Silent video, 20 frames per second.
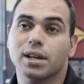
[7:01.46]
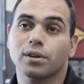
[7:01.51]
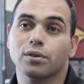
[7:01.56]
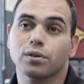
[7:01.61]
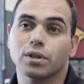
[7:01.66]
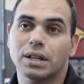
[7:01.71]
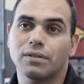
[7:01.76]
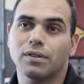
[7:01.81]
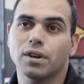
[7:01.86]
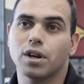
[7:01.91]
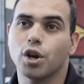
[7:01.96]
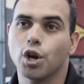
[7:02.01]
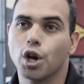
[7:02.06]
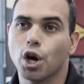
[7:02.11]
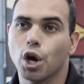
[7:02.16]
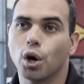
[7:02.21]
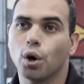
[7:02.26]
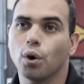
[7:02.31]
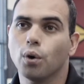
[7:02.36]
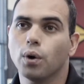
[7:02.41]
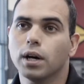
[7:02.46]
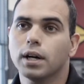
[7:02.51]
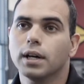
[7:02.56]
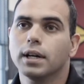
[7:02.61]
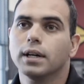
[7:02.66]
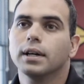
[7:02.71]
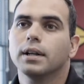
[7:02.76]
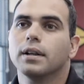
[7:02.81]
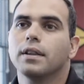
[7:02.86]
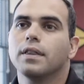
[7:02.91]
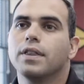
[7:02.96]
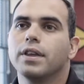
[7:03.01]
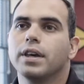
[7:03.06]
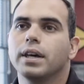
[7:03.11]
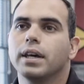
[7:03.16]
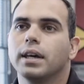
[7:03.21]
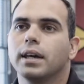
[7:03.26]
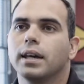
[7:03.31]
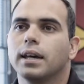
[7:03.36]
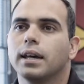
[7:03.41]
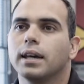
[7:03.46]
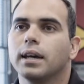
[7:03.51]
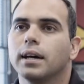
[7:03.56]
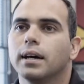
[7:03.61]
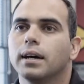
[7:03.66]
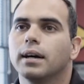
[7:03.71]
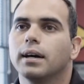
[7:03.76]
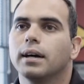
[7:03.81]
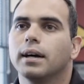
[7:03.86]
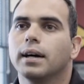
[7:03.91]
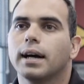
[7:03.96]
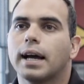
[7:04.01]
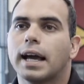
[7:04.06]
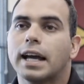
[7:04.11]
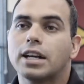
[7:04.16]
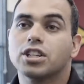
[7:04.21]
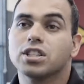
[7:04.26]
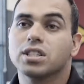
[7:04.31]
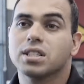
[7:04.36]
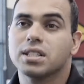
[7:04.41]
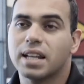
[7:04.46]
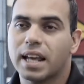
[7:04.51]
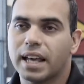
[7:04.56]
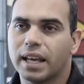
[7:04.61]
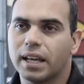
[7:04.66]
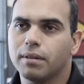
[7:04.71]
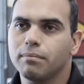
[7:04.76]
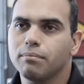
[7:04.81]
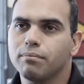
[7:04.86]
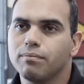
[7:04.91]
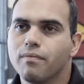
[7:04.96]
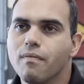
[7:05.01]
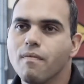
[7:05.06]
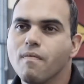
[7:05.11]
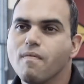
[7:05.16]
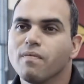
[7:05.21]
don't even know the agent's name,